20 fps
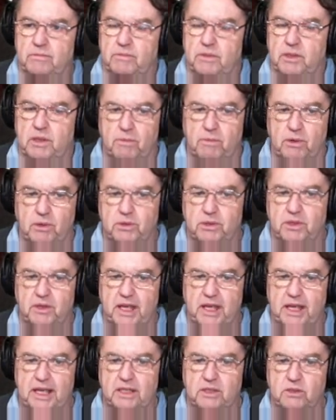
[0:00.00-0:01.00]
The most
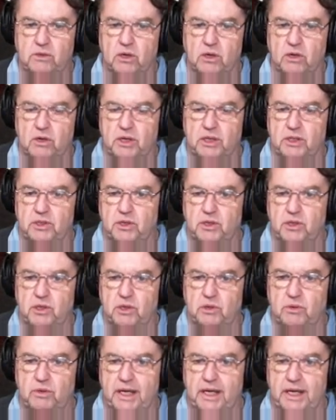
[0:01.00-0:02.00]
things you are going to
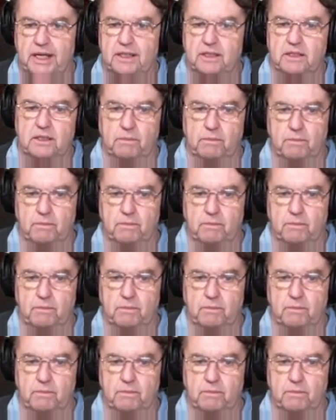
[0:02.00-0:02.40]
do is